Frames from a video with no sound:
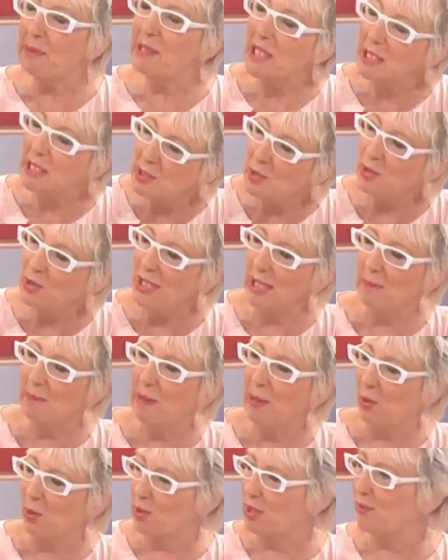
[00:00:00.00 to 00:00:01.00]
I do think it
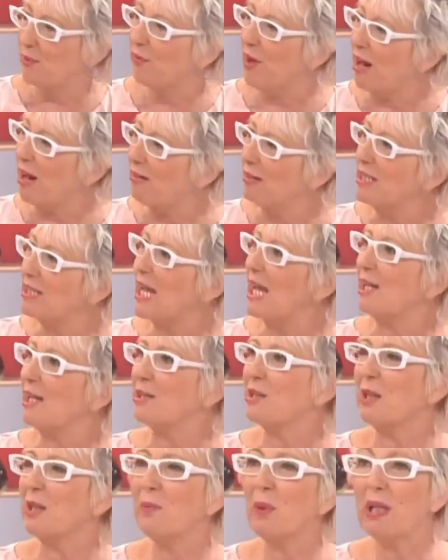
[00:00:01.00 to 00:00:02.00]
belongs to fairy tales,
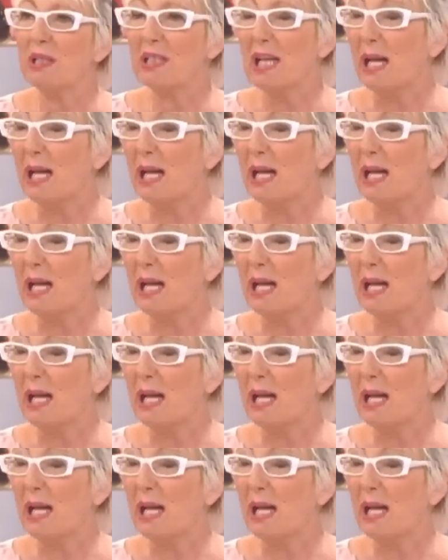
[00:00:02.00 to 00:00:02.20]
and words